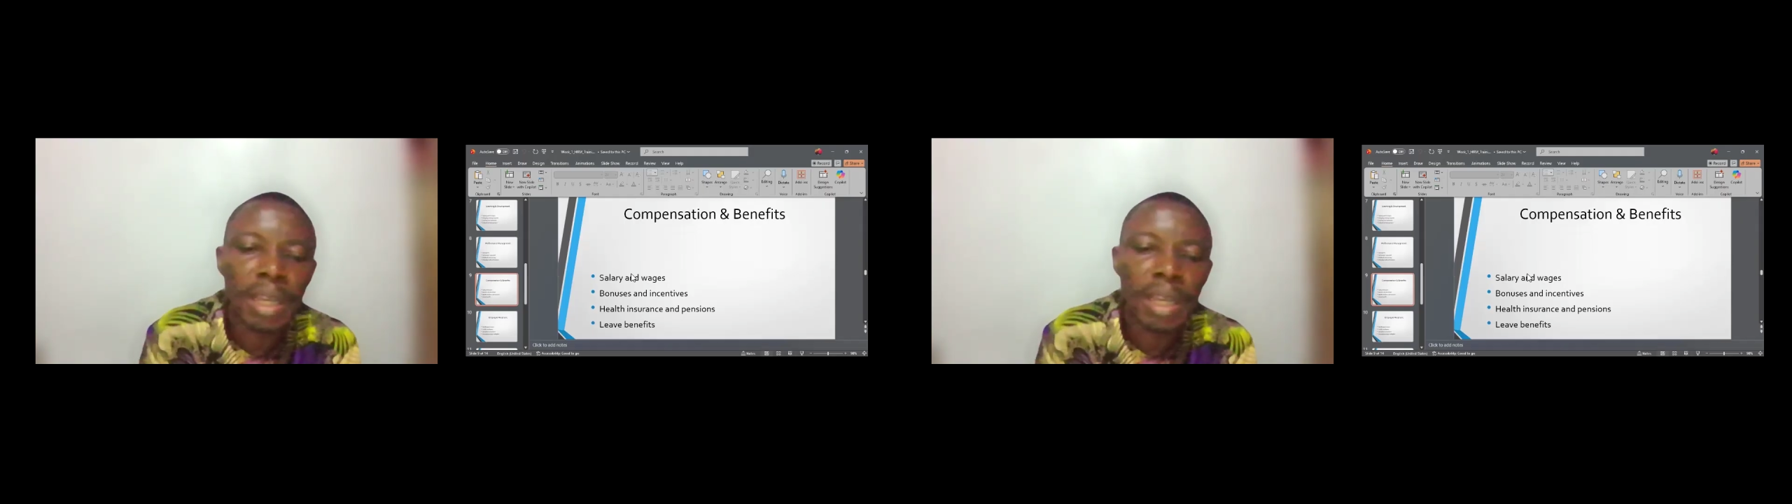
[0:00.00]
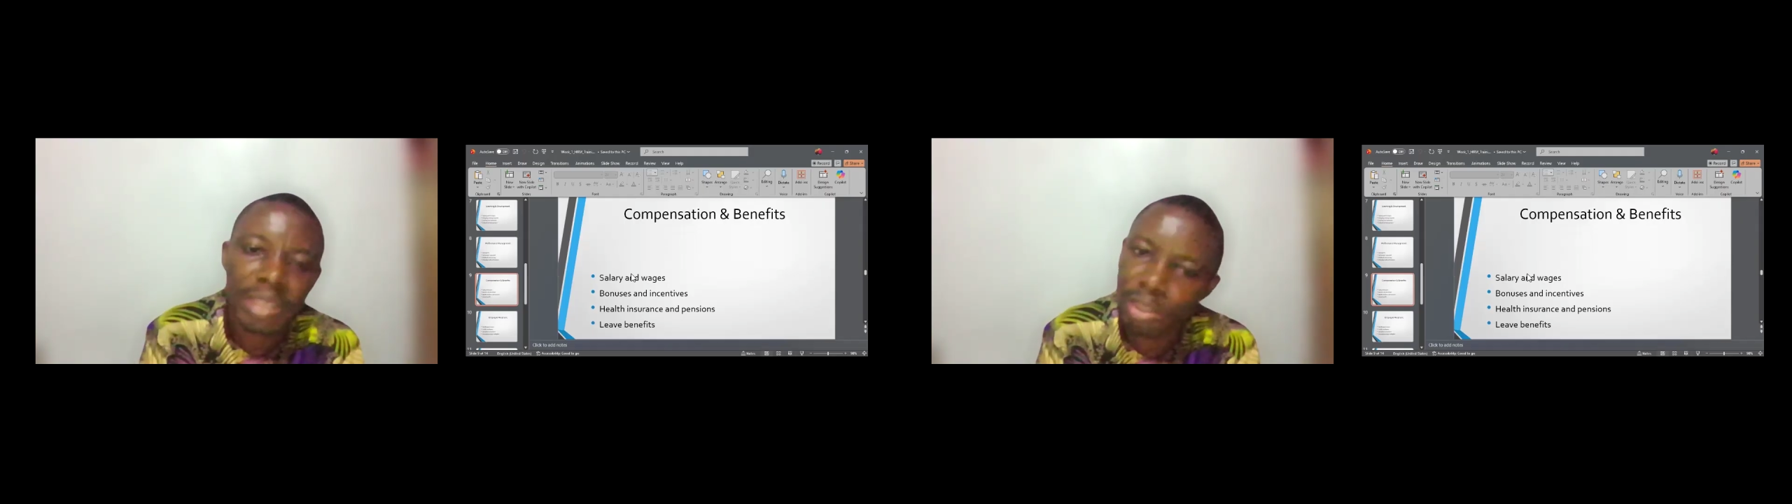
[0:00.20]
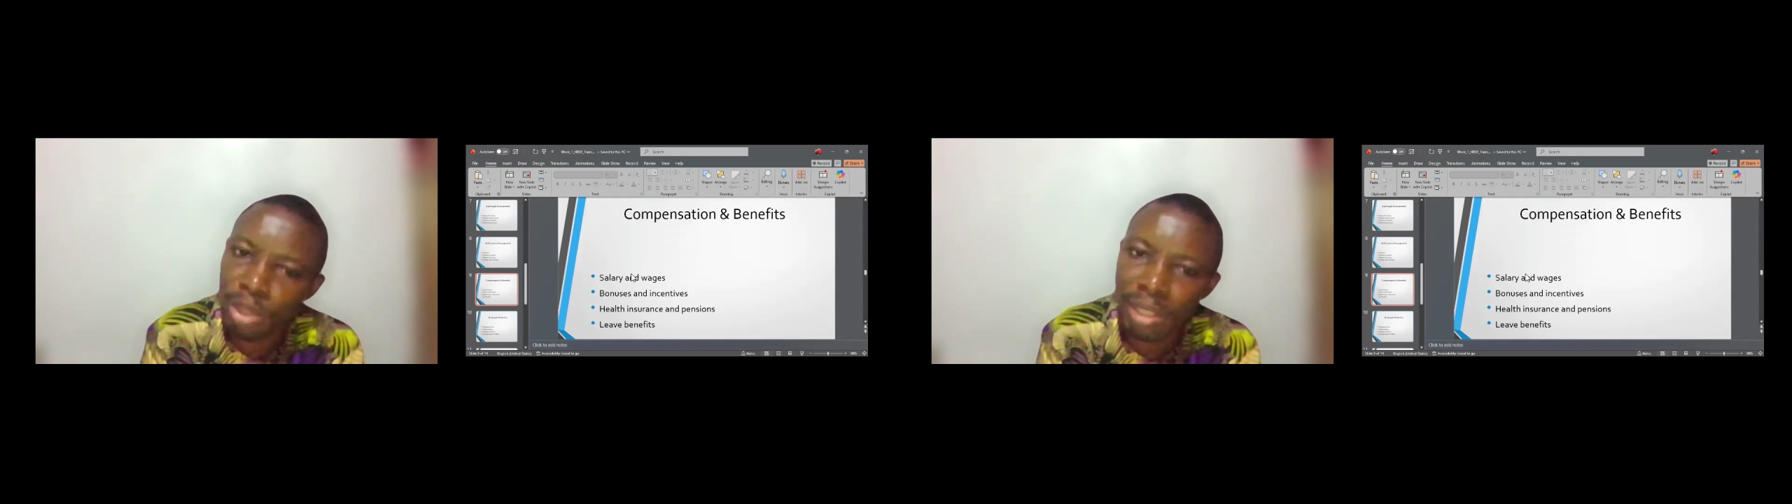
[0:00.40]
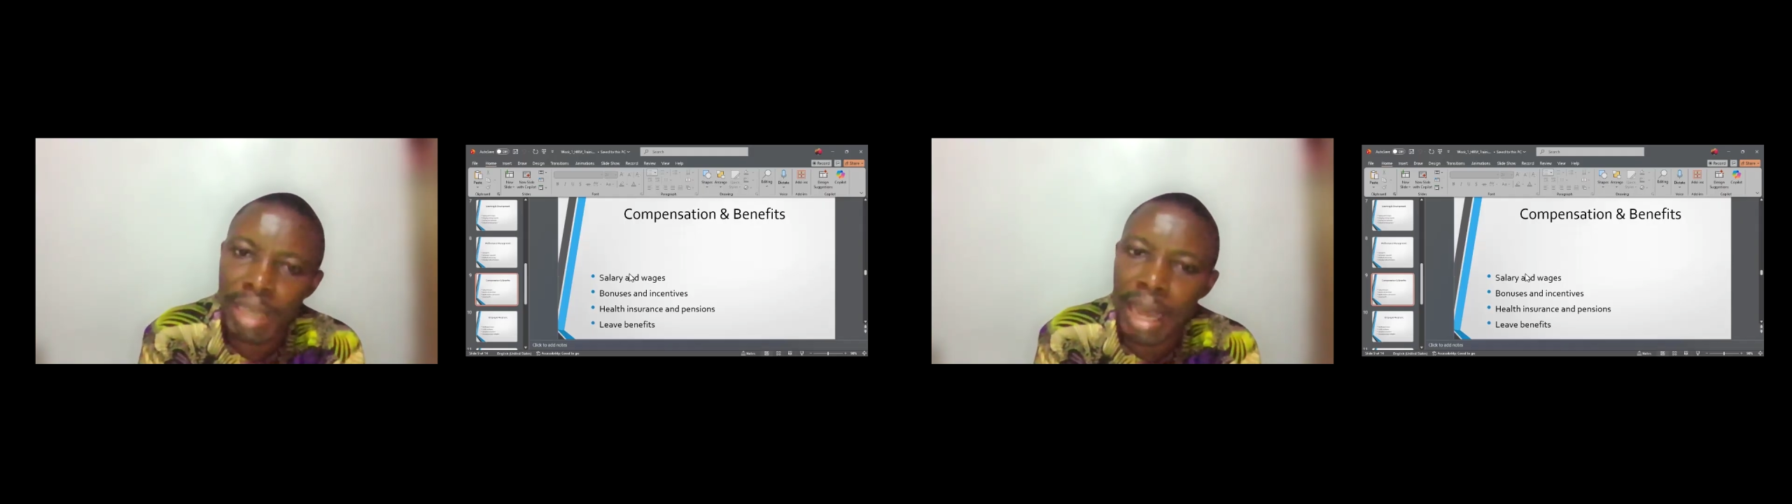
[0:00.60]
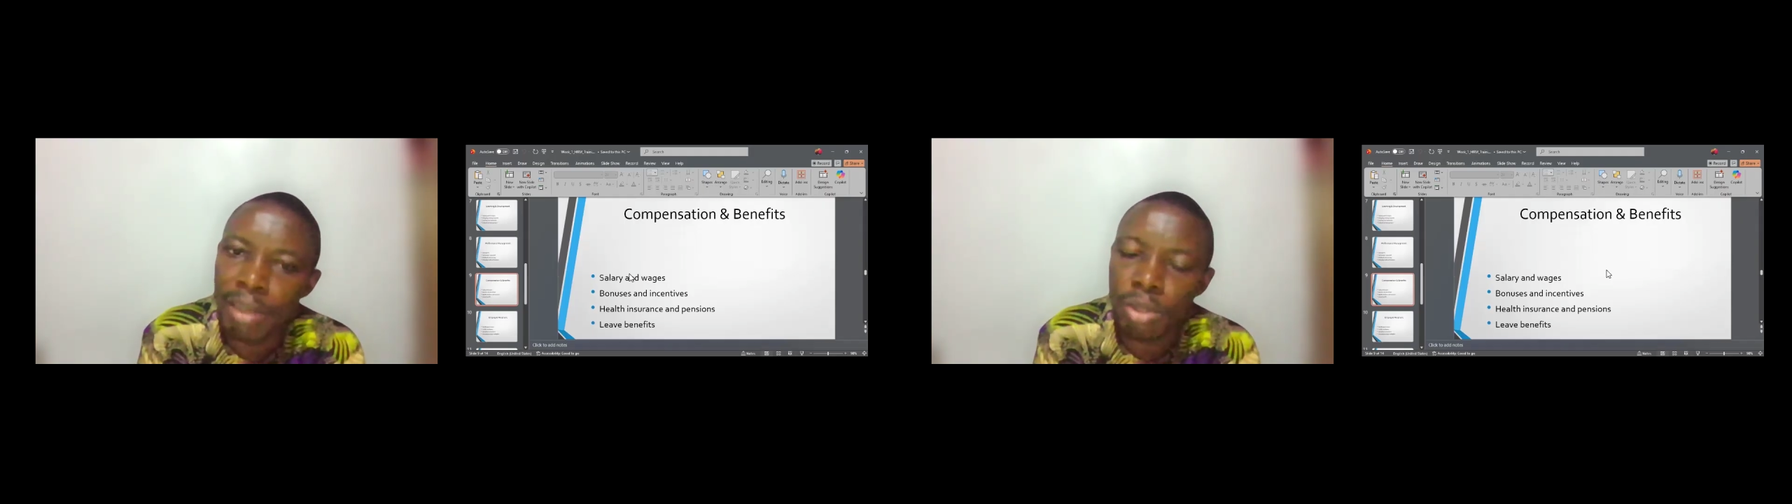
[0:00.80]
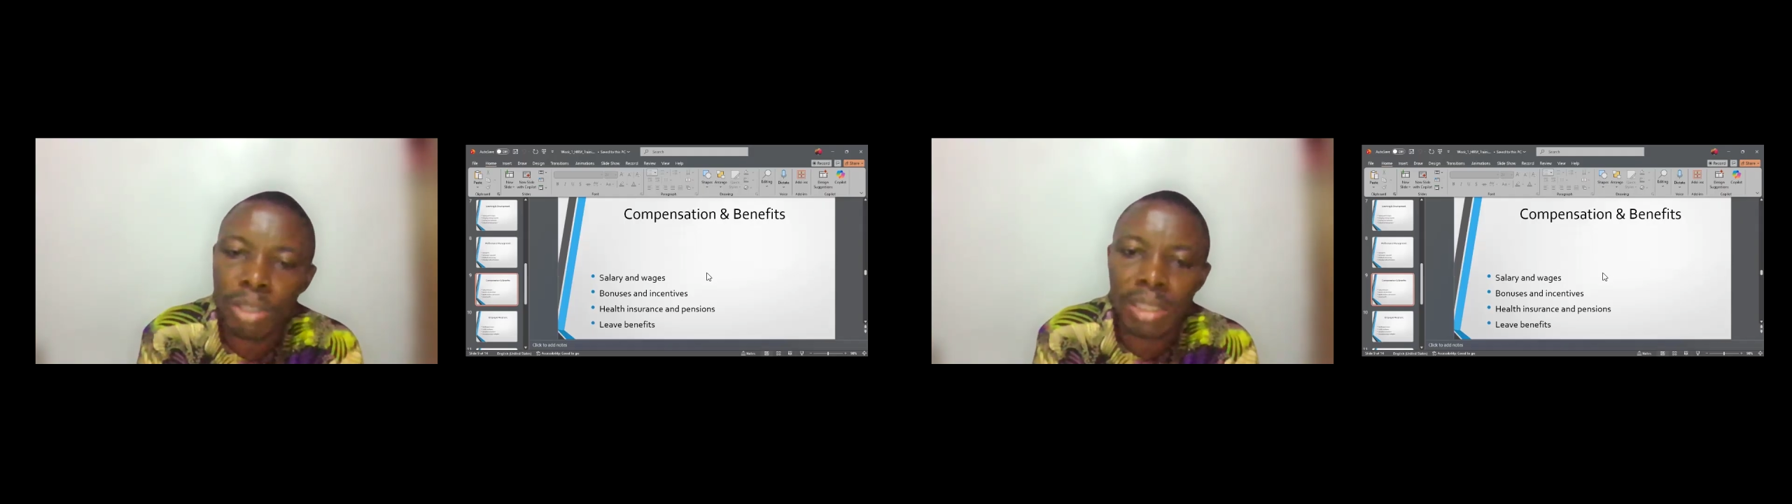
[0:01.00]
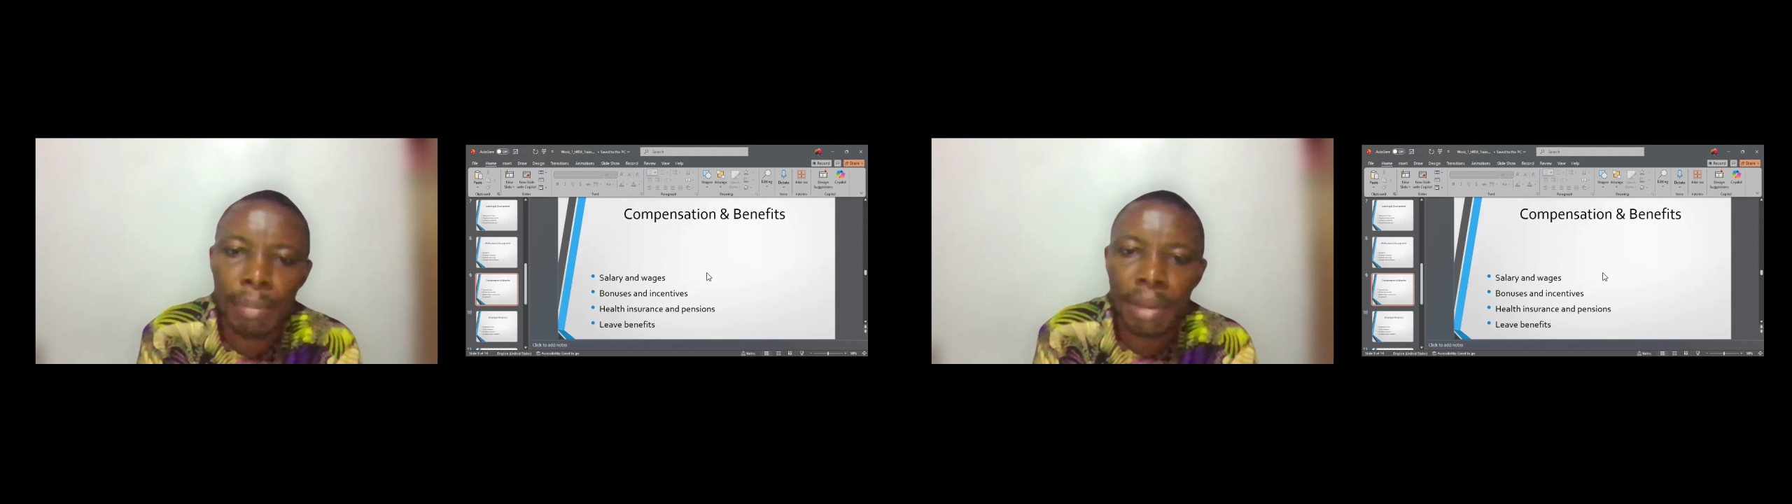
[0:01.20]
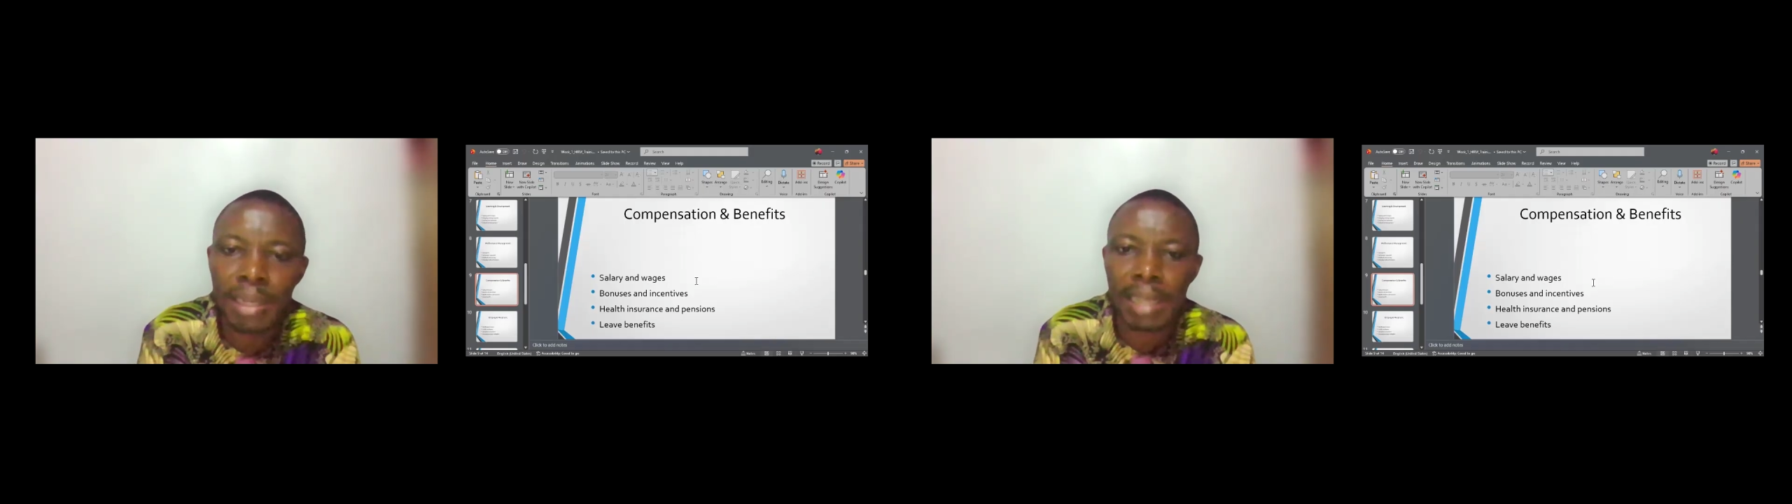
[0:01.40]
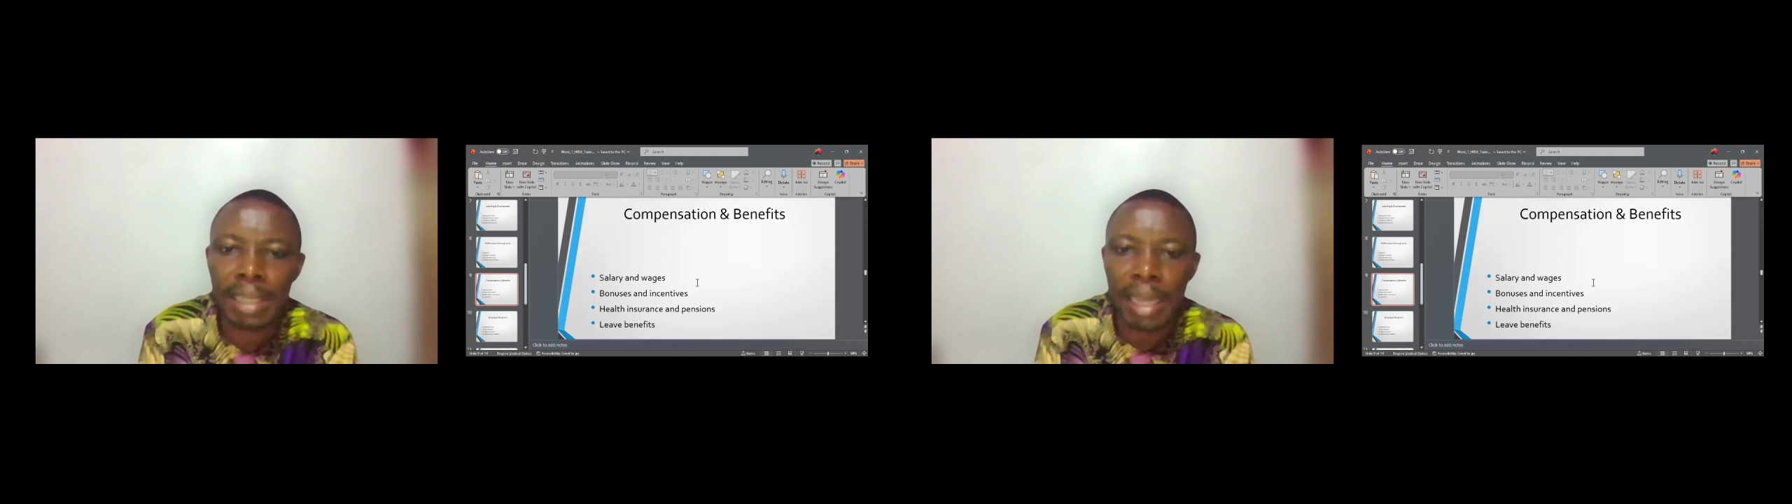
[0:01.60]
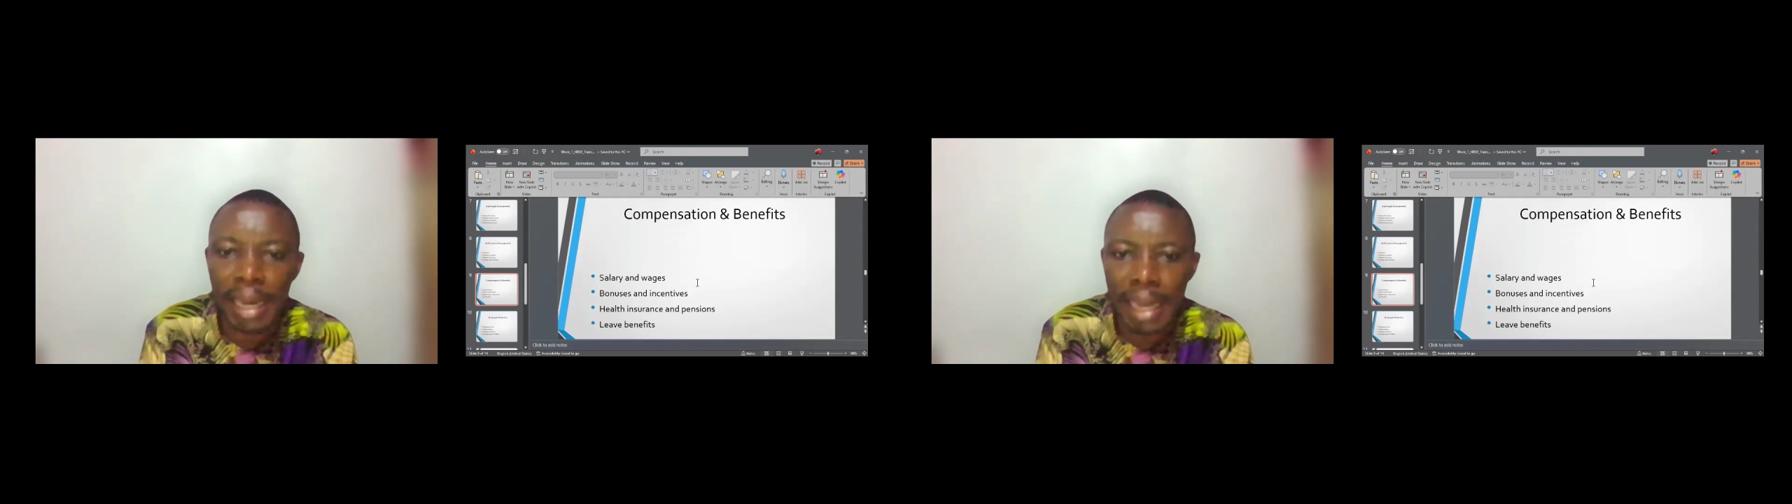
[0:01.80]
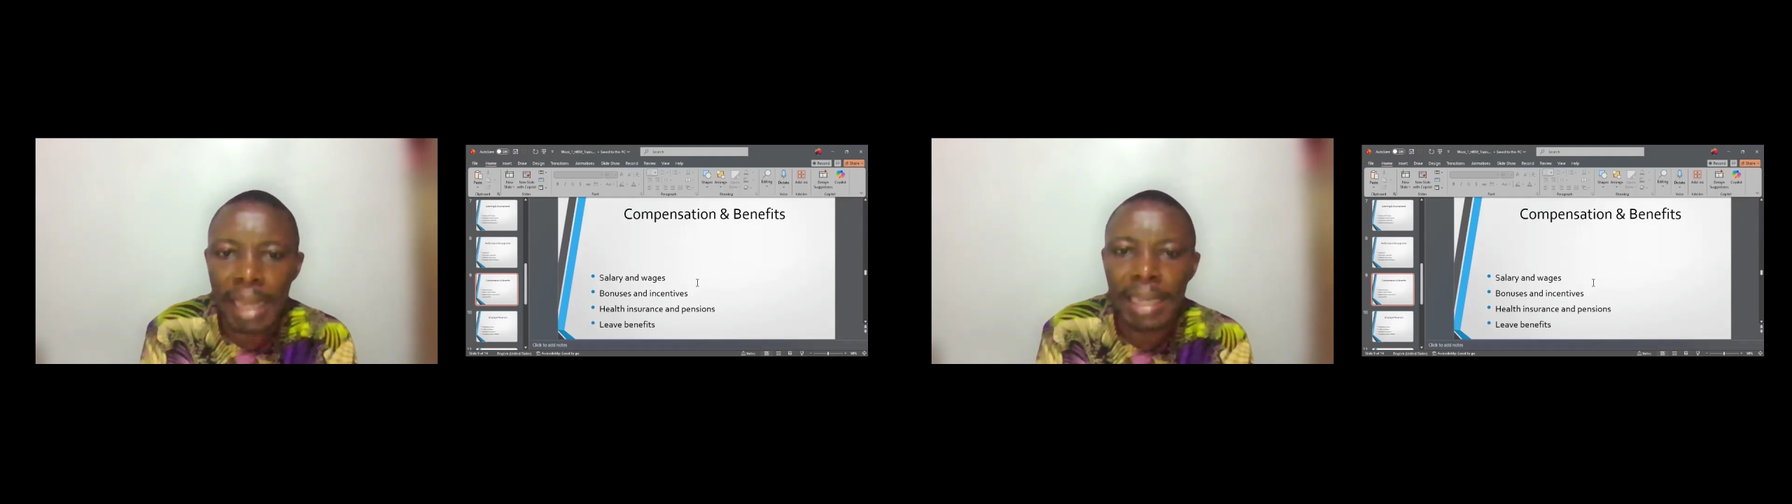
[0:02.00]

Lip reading: Since I talked about that earlier,